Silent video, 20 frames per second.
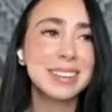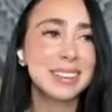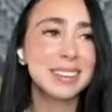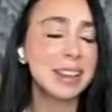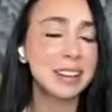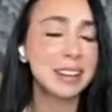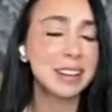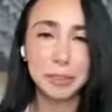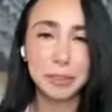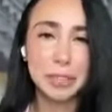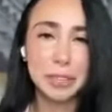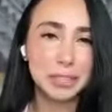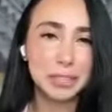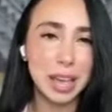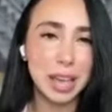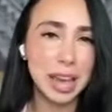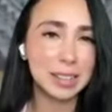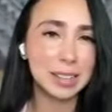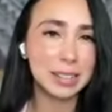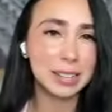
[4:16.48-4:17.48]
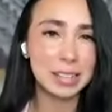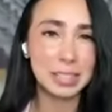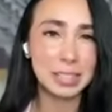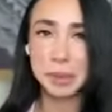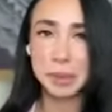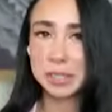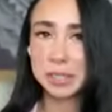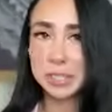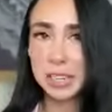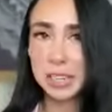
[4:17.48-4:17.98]
none of us had an
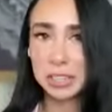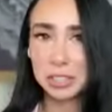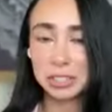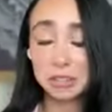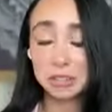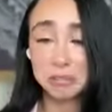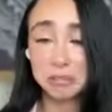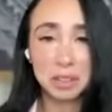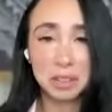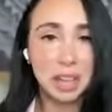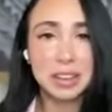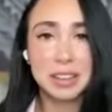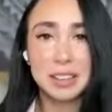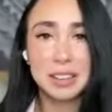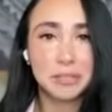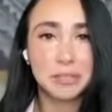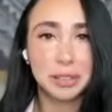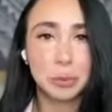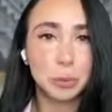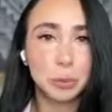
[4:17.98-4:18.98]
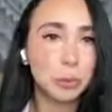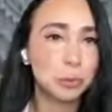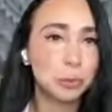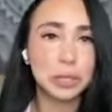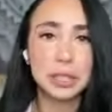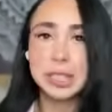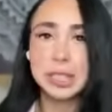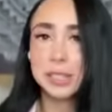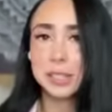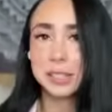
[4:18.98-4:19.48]
expectation of any of it. We
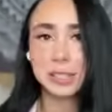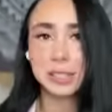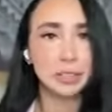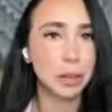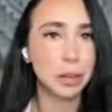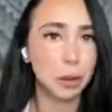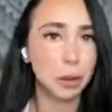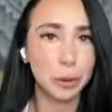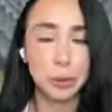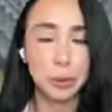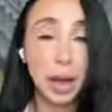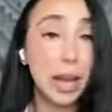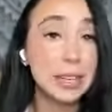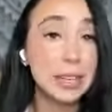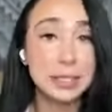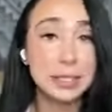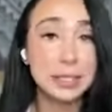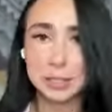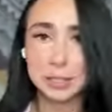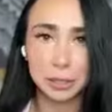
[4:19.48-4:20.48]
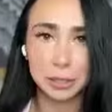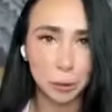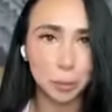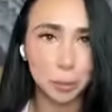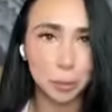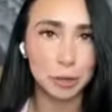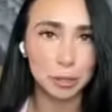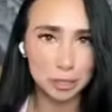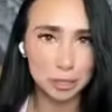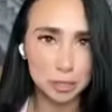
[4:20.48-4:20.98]
really didn't know. I didn't
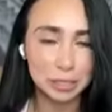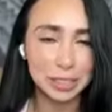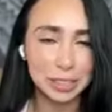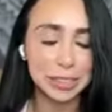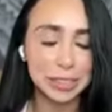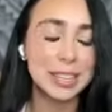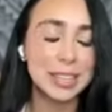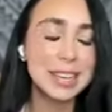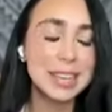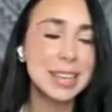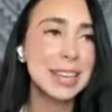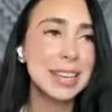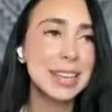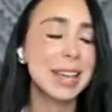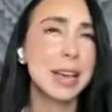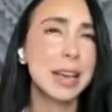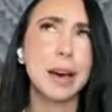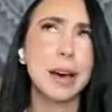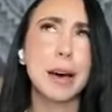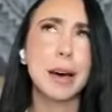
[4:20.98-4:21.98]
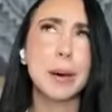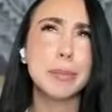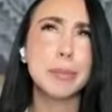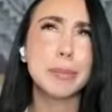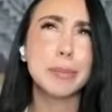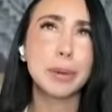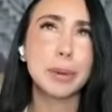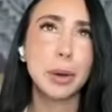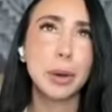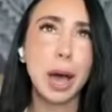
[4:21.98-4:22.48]
know personally.
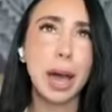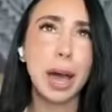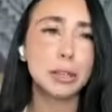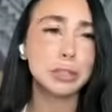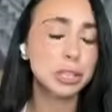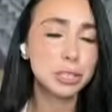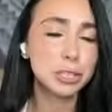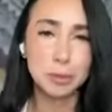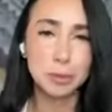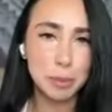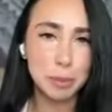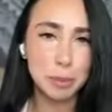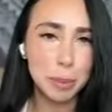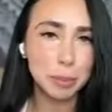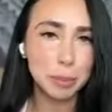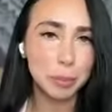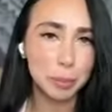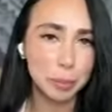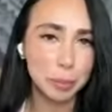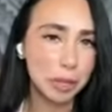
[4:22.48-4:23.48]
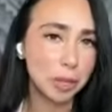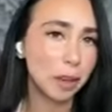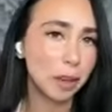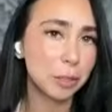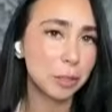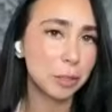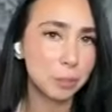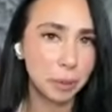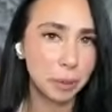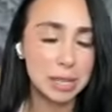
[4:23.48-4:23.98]
I just remember being
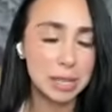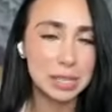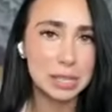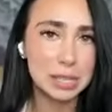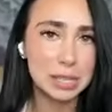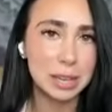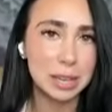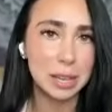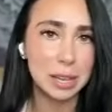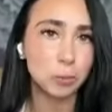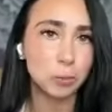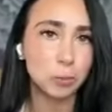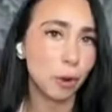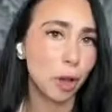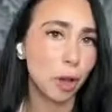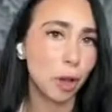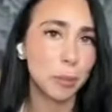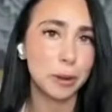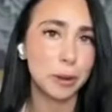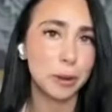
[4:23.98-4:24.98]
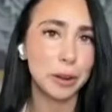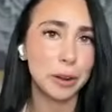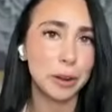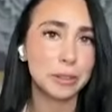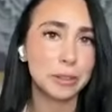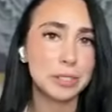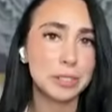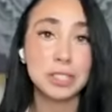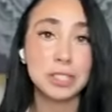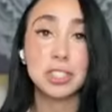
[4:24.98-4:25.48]
on the bus and
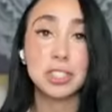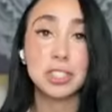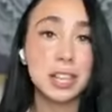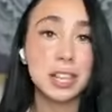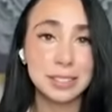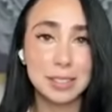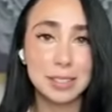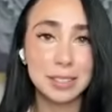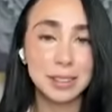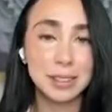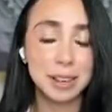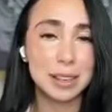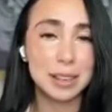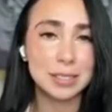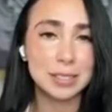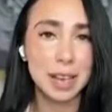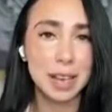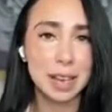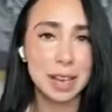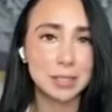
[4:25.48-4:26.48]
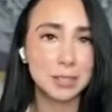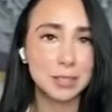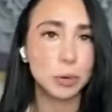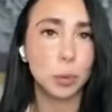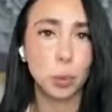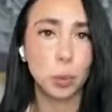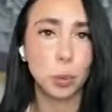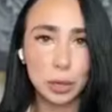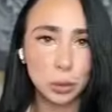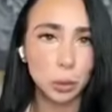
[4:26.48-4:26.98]
Robert suggesting us ask
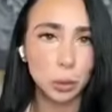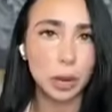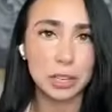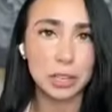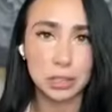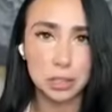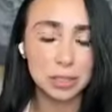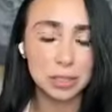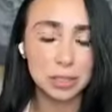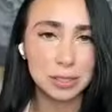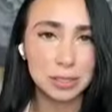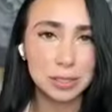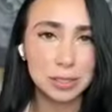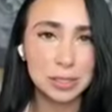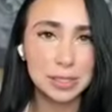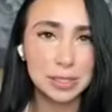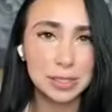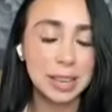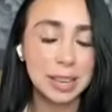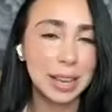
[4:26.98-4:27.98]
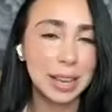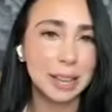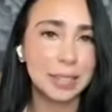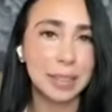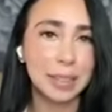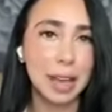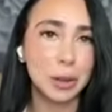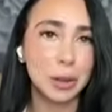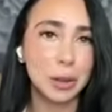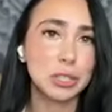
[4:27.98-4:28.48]
one question.
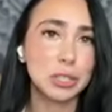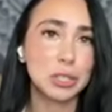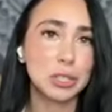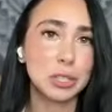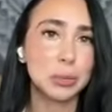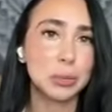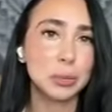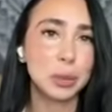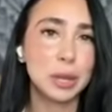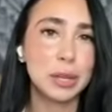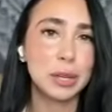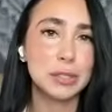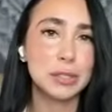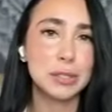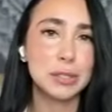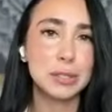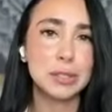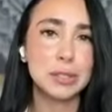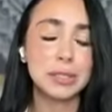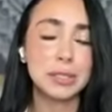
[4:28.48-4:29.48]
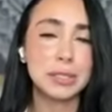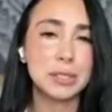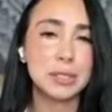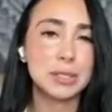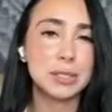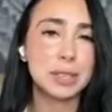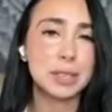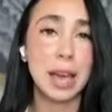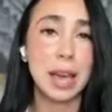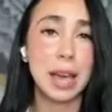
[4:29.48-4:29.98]
And that question was to
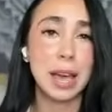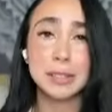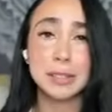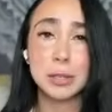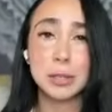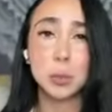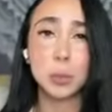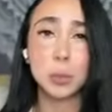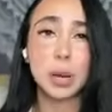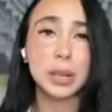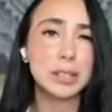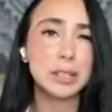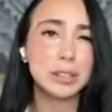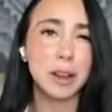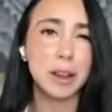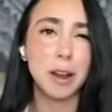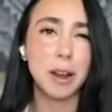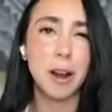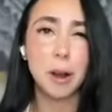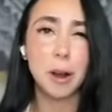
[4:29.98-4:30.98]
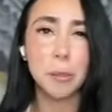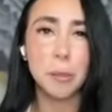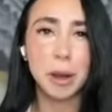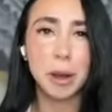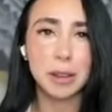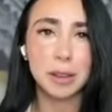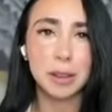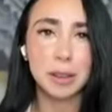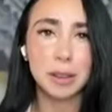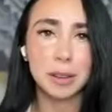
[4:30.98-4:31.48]
ask, what is our
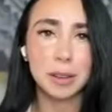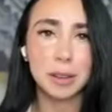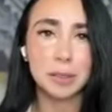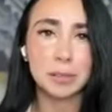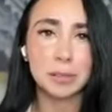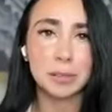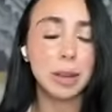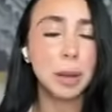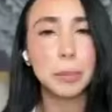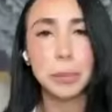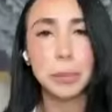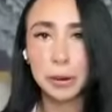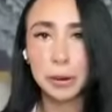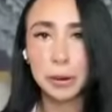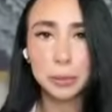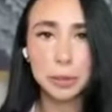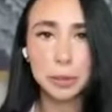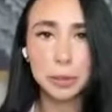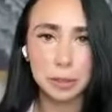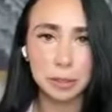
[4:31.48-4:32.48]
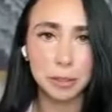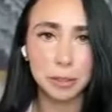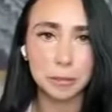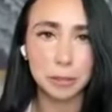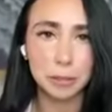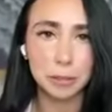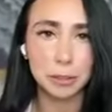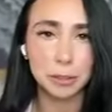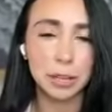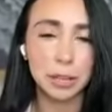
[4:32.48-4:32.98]
harmonic number within the
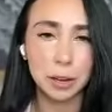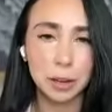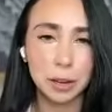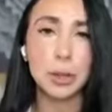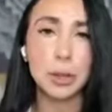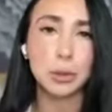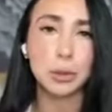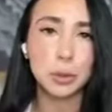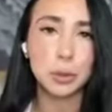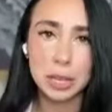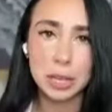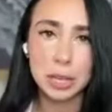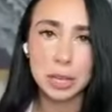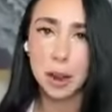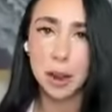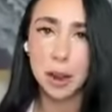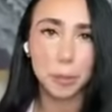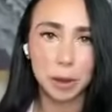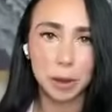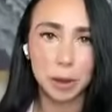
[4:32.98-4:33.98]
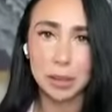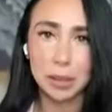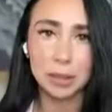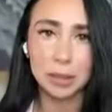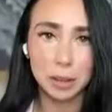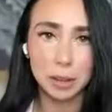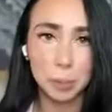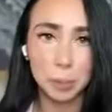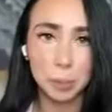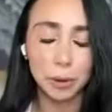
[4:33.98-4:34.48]
field, like our unique
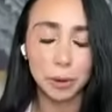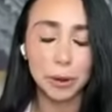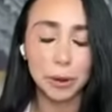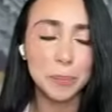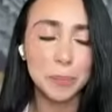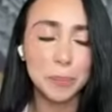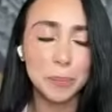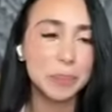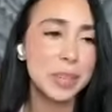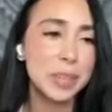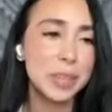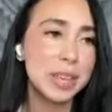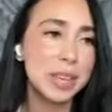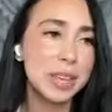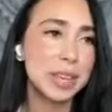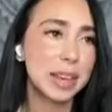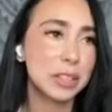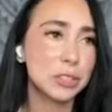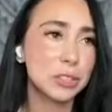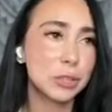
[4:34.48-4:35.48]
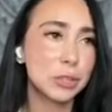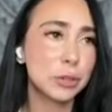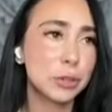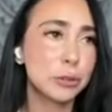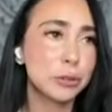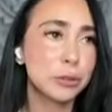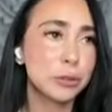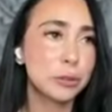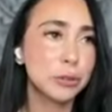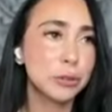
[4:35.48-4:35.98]
harmonic number? And
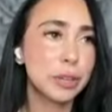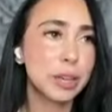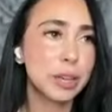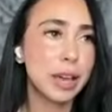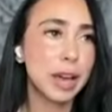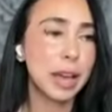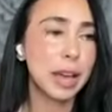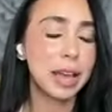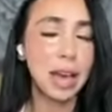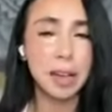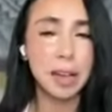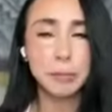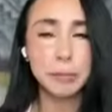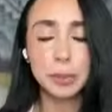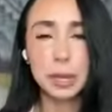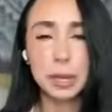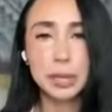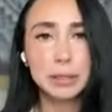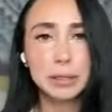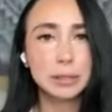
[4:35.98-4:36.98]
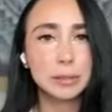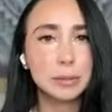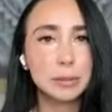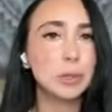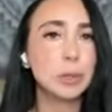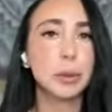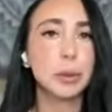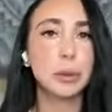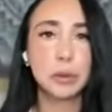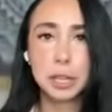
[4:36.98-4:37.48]
so I have been,
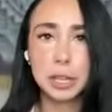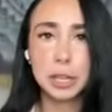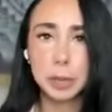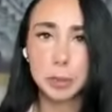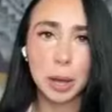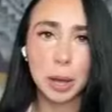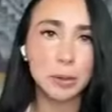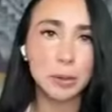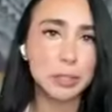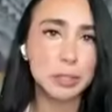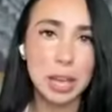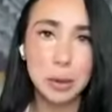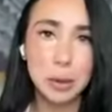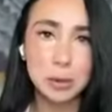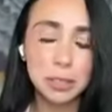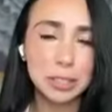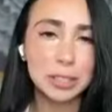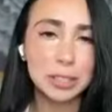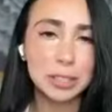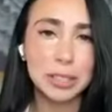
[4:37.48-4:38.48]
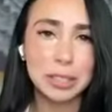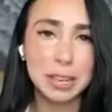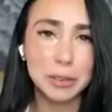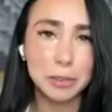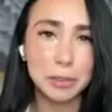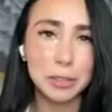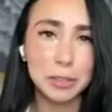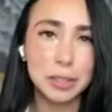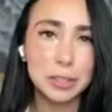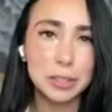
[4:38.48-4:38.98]
learning about sound healing and
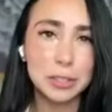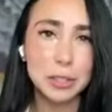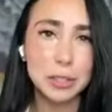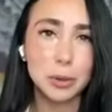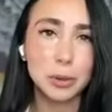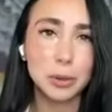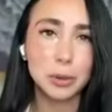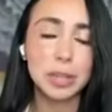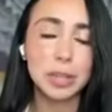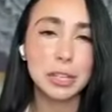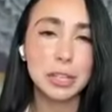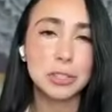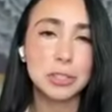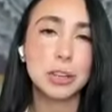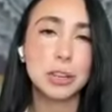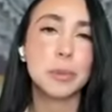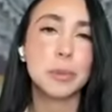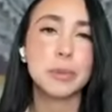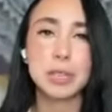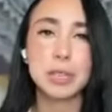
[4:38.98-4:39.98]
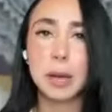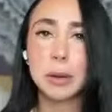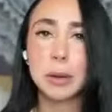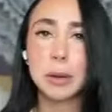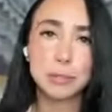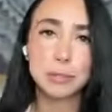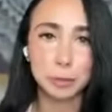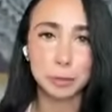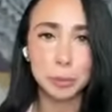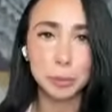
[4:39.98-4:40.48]
everything. So that term
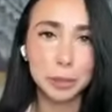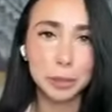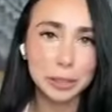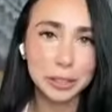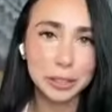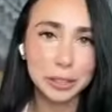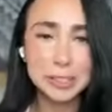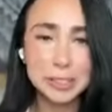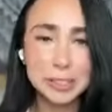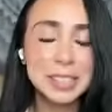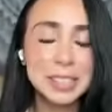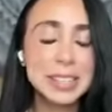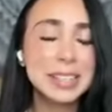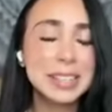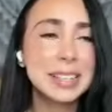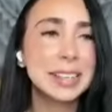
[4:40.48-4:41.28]
sounded familiar.